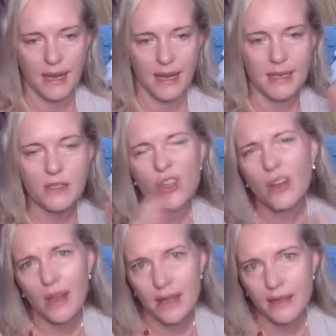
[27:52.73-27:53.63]
it's
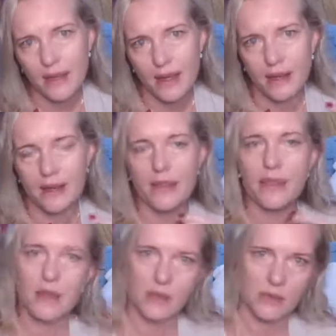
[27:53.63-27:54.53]
not like that.
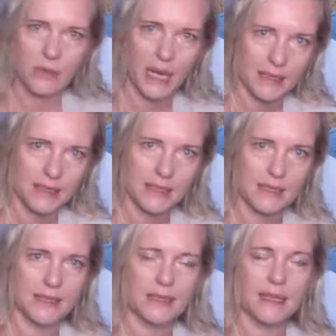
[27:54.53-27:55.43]
There's
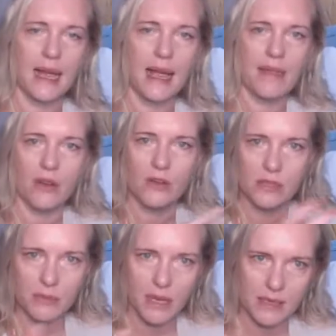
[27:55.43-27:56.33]
imbalances, and
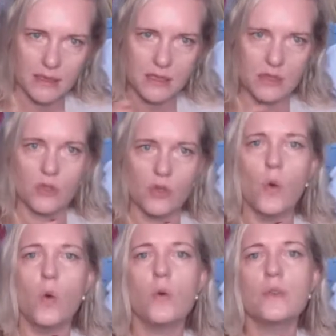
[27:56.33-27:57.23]
those
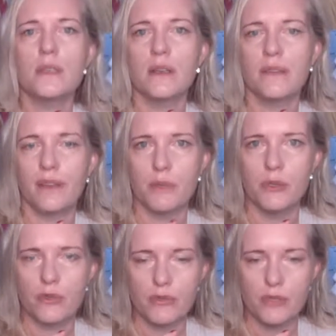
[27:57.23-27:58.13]
imbalances cause an
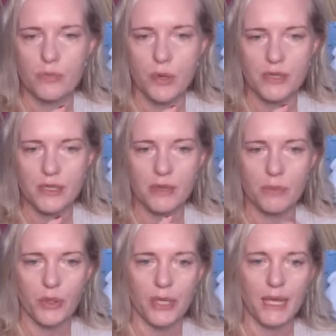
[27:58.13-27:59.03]
inflammatory response in
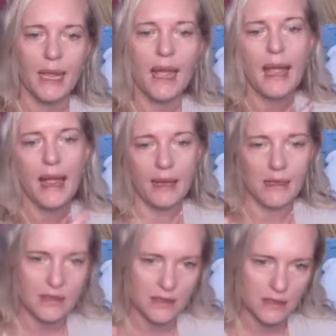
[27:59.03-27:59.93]
the body,
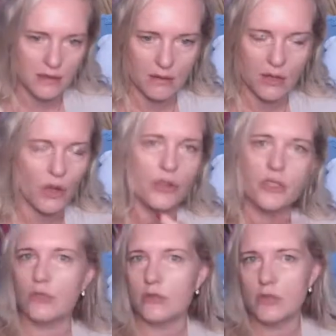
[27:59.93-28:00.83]
and it's
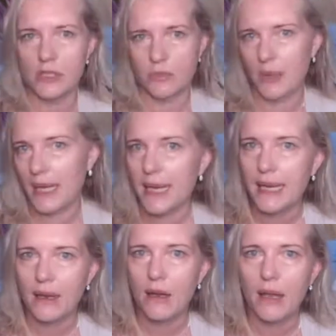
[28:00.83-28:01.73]
going to
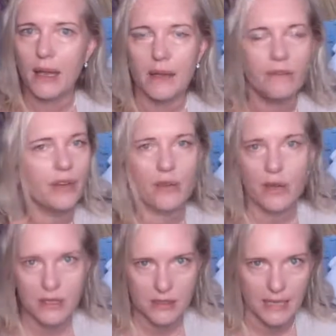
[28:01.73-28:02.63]
display in
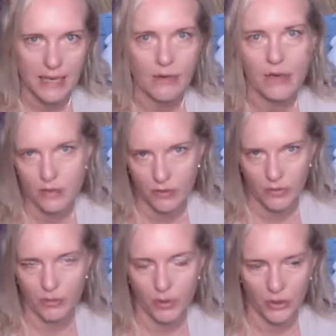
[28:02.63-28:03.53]
various areas
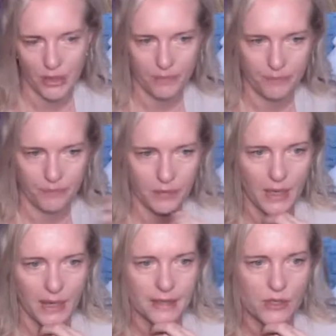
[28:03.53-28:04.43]
of the body.
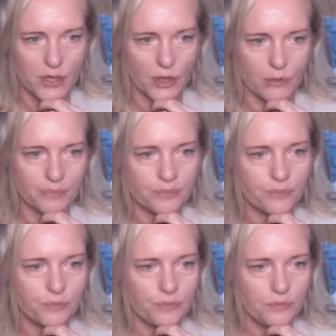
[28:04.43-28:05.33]
Okay, so
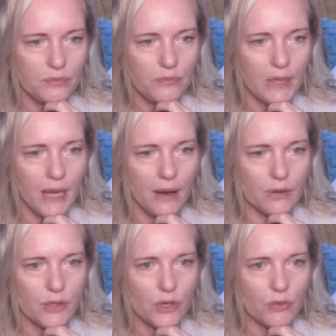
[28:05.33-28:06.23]

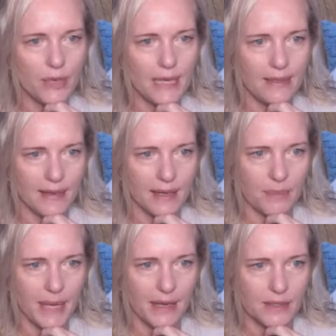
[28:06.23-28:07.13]
yeah, so really think
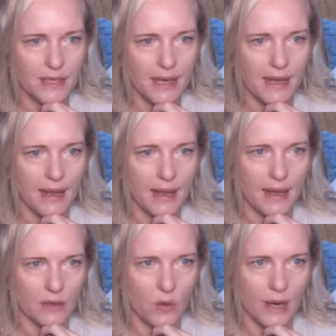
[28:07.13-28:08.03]
about
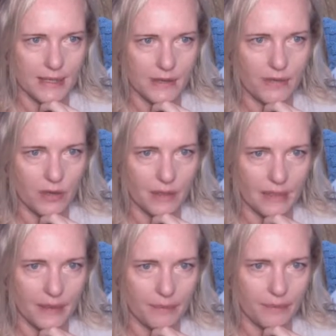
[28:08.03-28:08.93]
it quite
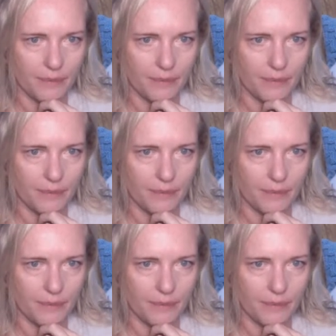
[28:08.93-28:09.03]
differently.